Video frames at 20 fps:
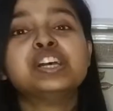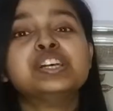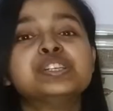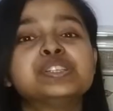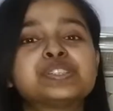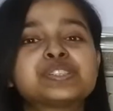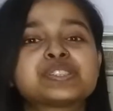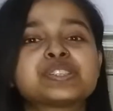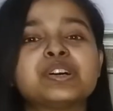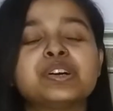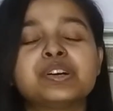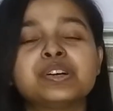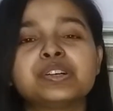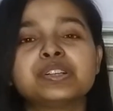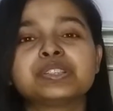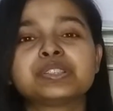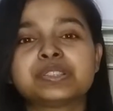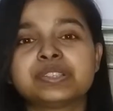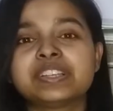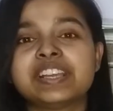So
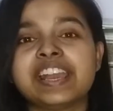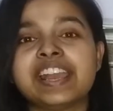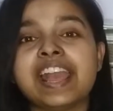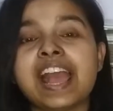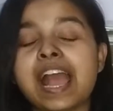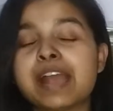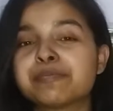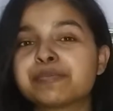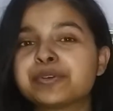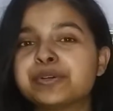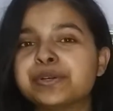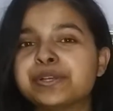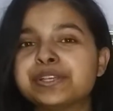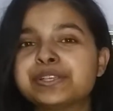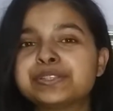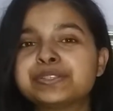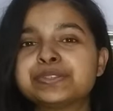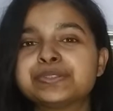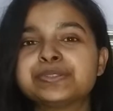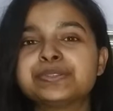today I'm going
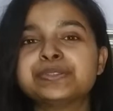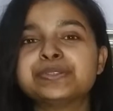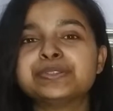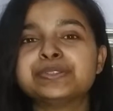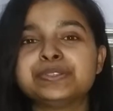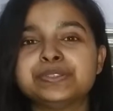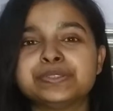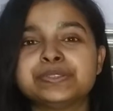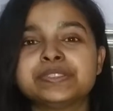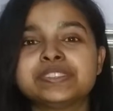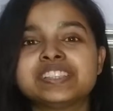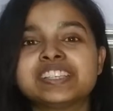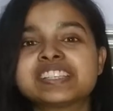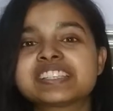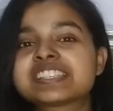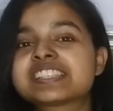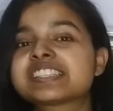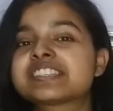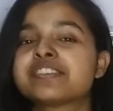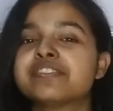to do
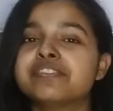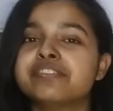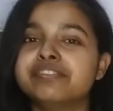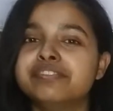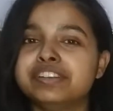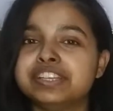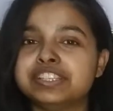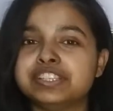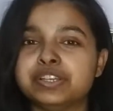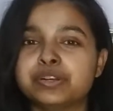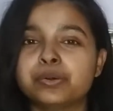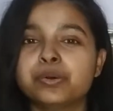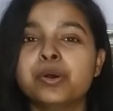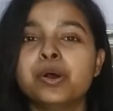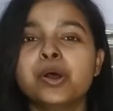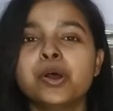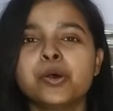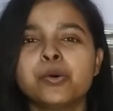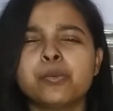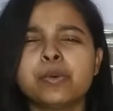this video
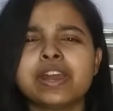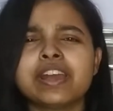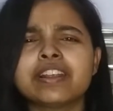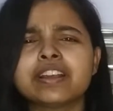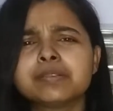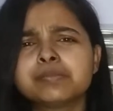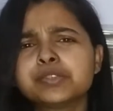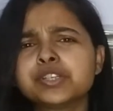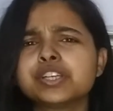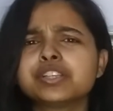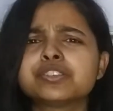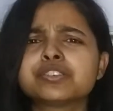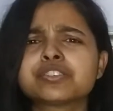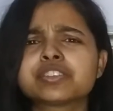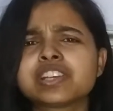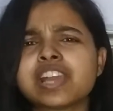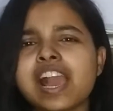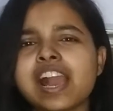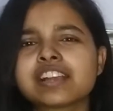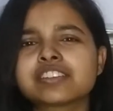where I'm going to
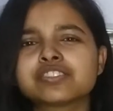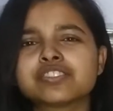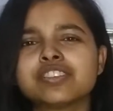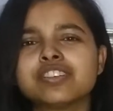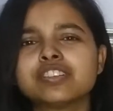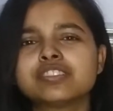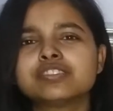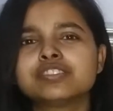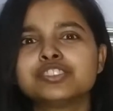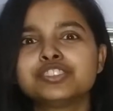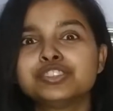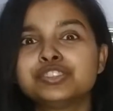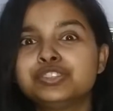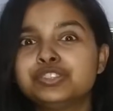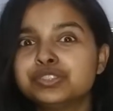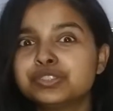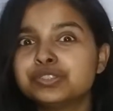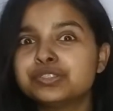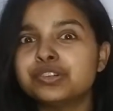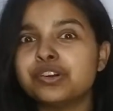react on
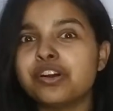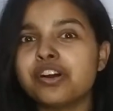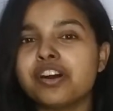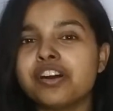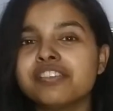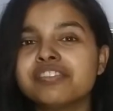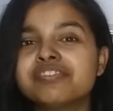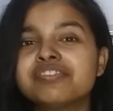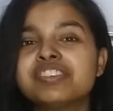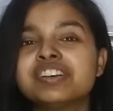two of